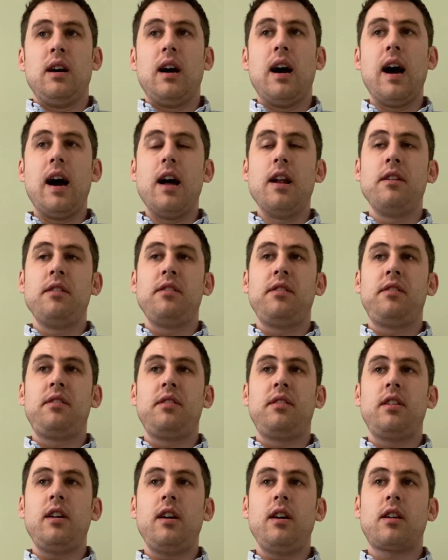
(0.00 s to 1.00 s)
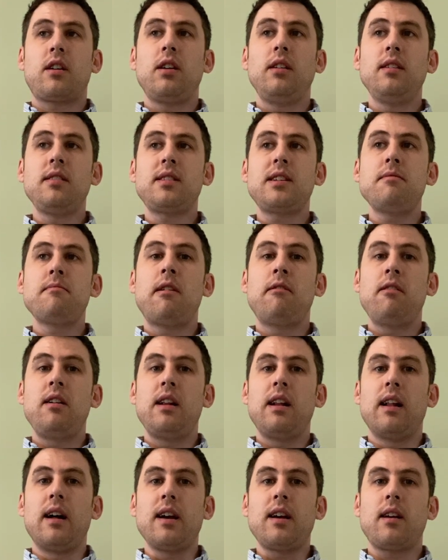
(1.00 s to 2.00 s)
And the colour scheme I really
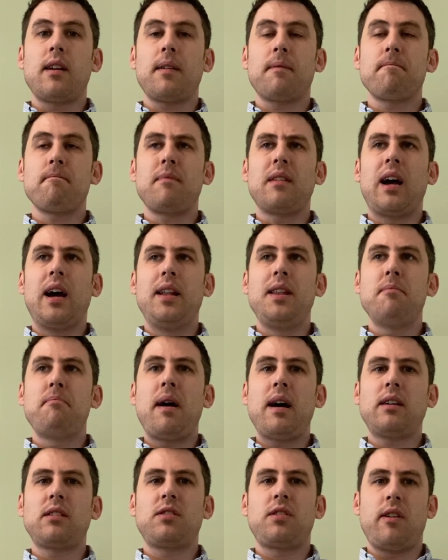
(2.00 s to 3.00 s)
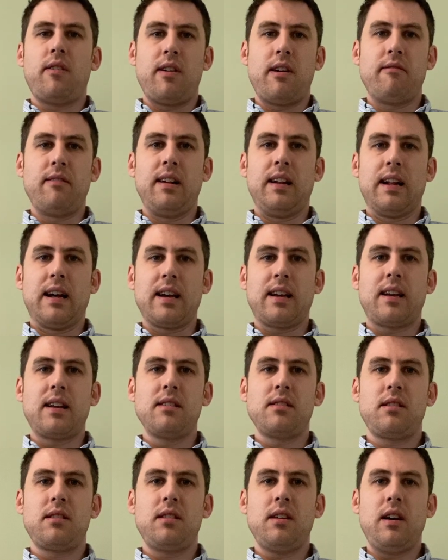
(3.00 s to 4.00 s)
like, and the backstory I really like,
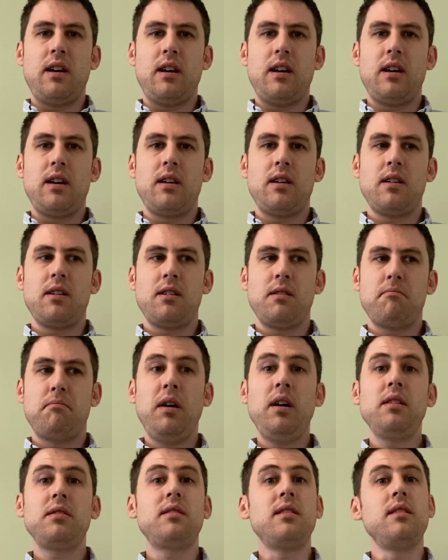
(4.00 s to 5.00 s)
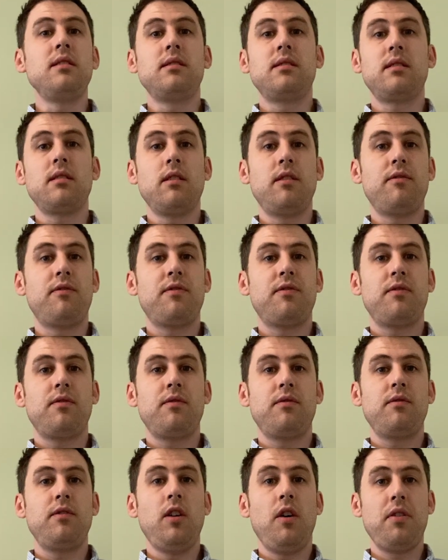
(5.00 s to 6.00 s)
the Percys of
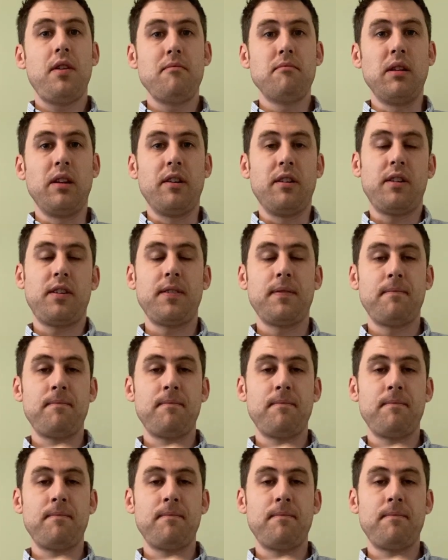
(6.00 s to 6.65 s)
Northumberland.